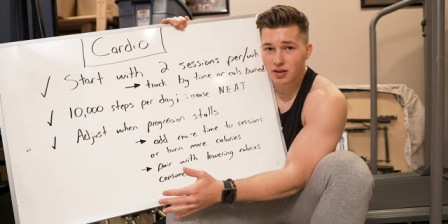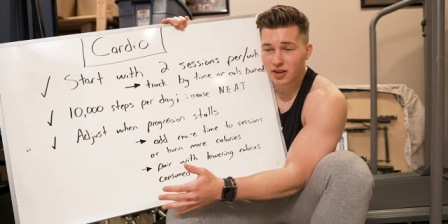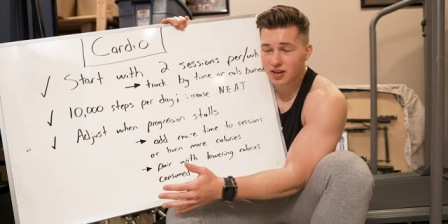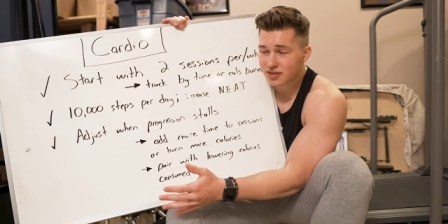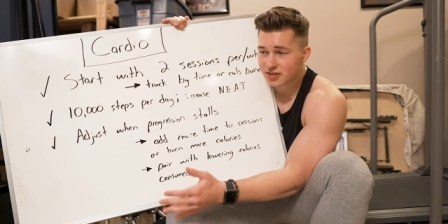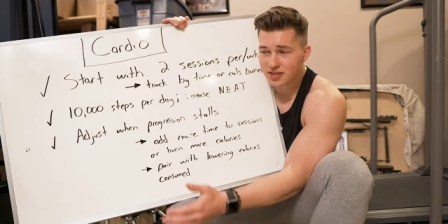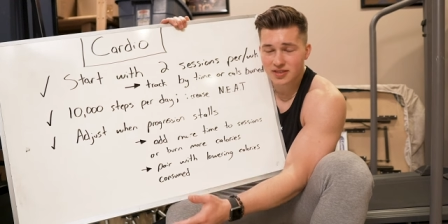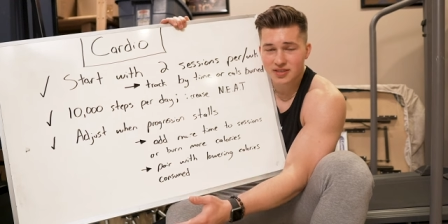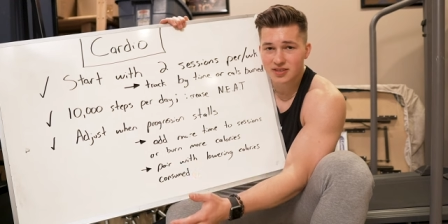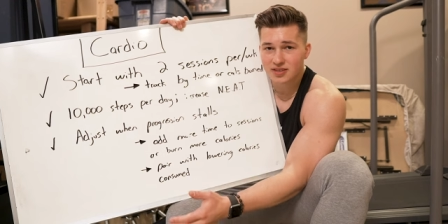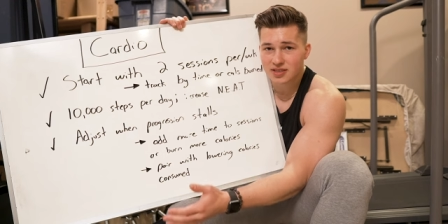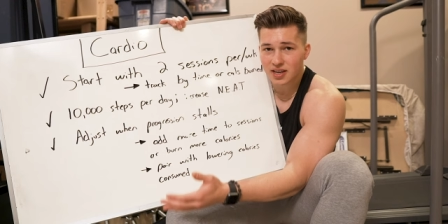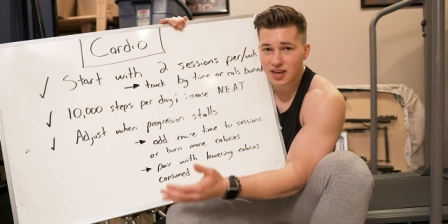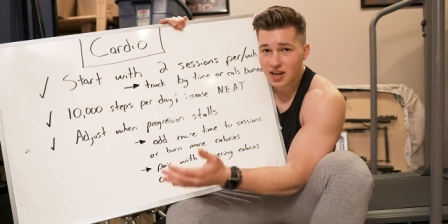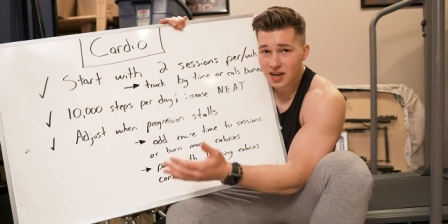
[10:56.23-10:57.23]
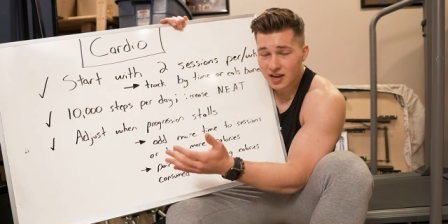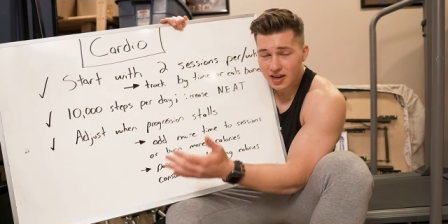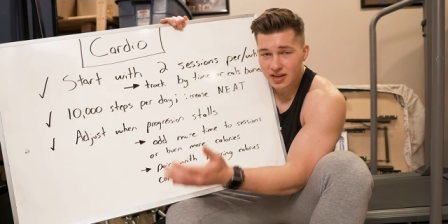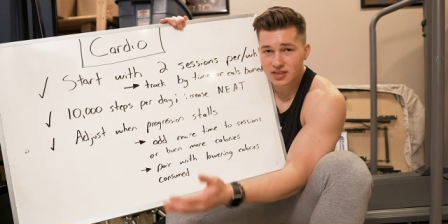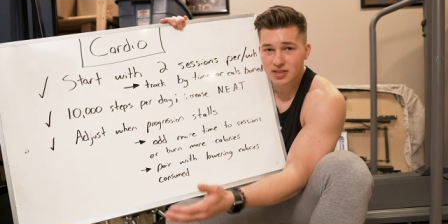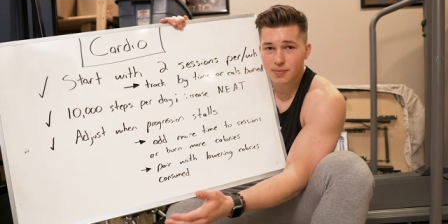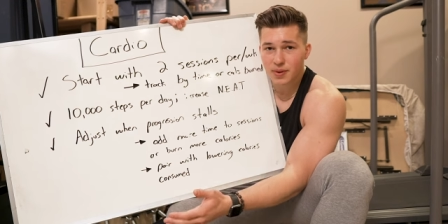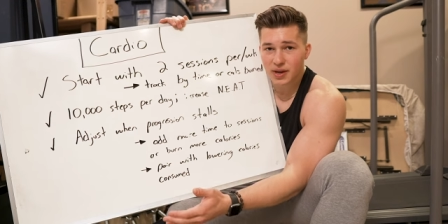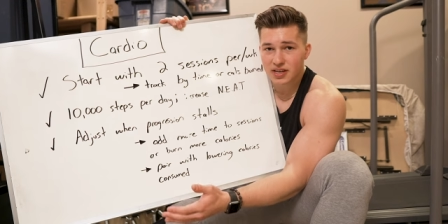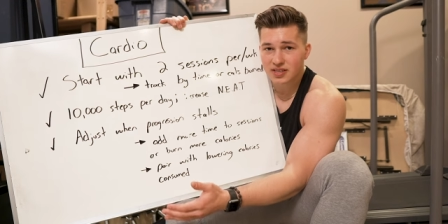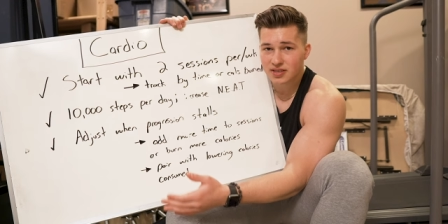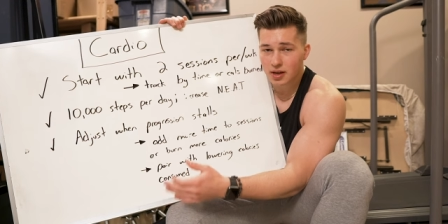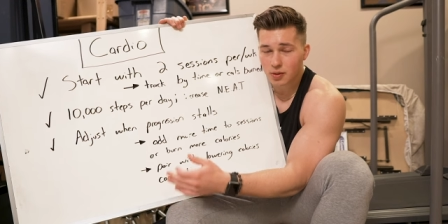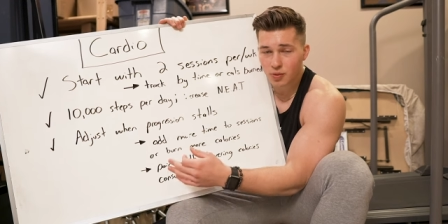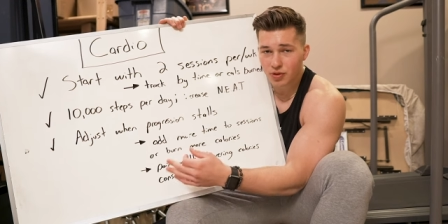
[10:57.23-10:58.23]
consistency is the
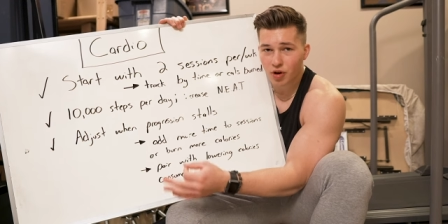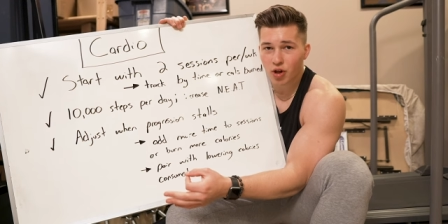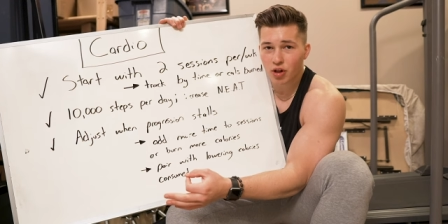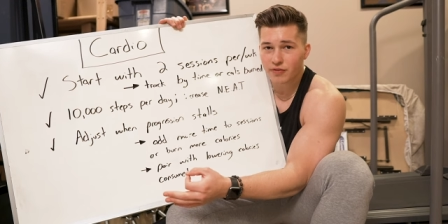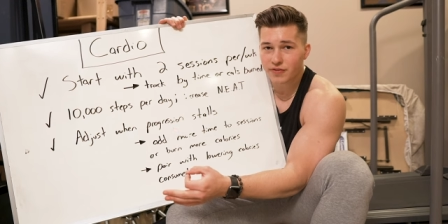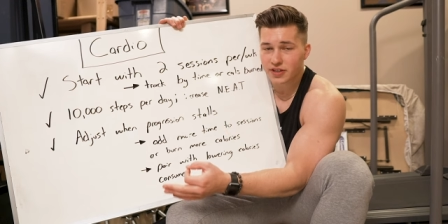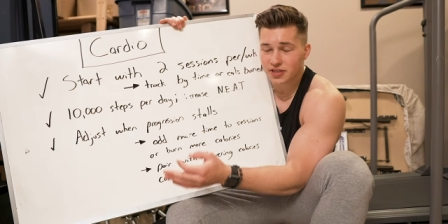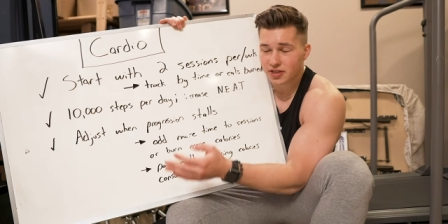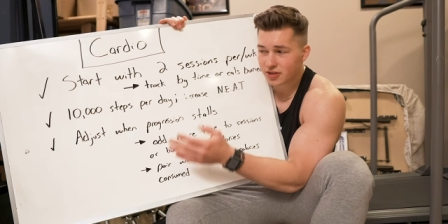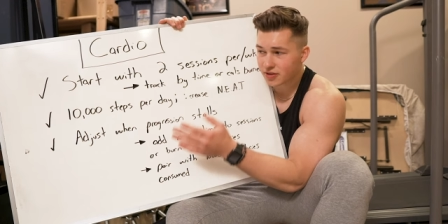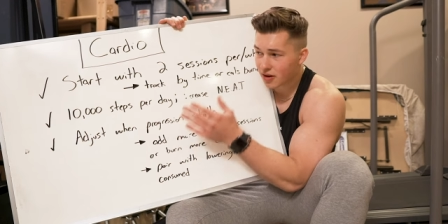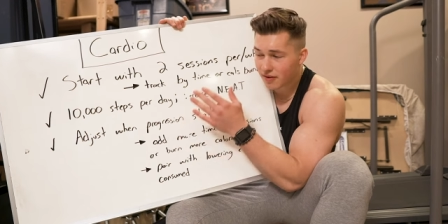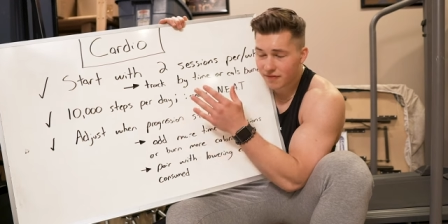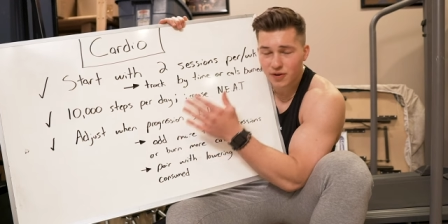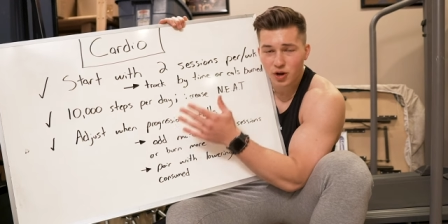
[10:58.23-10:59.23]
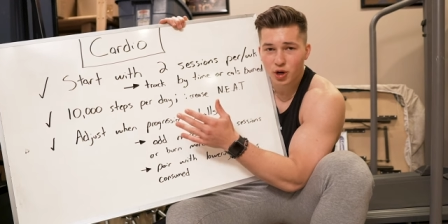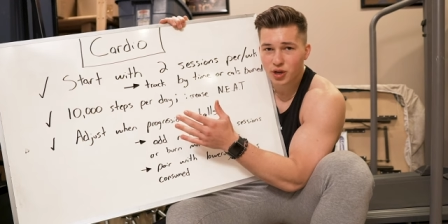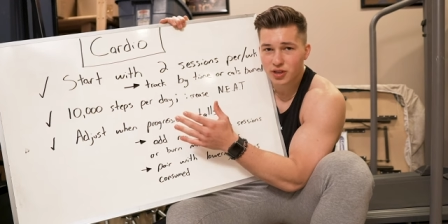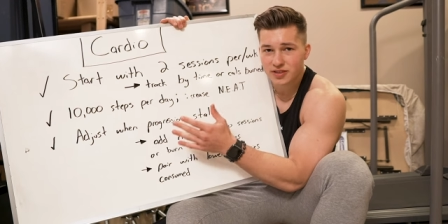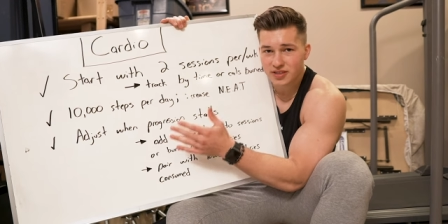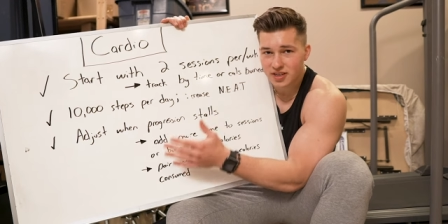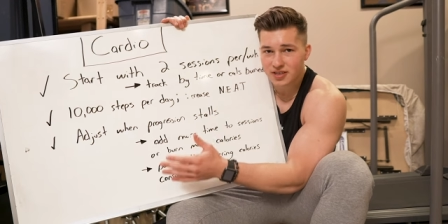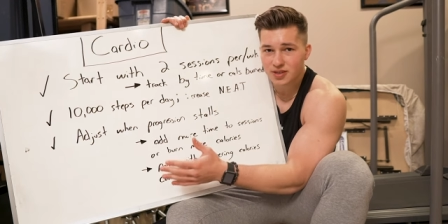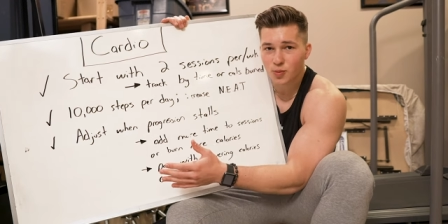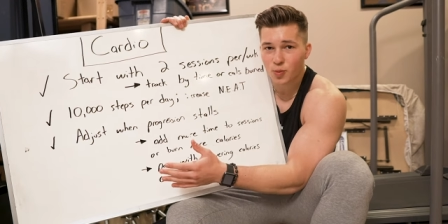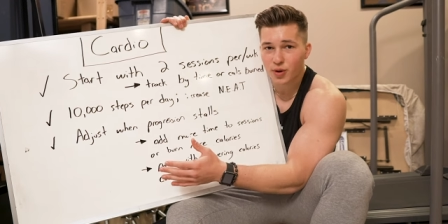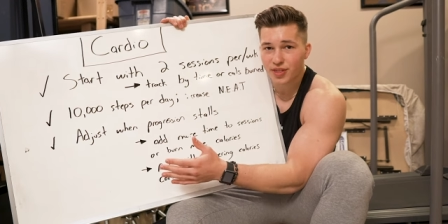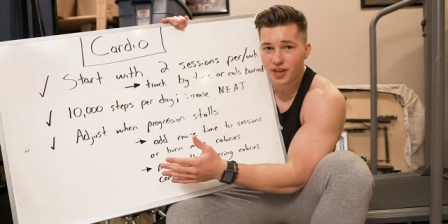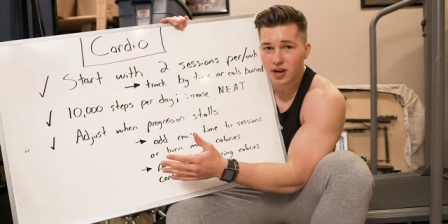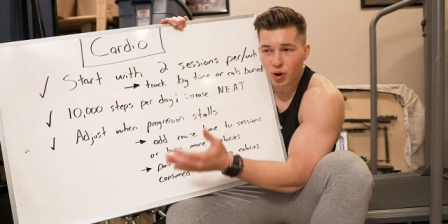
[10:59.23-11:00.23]
biggest thing with all of this if you're consistent
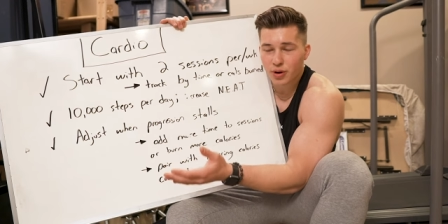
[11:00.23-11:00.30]
with it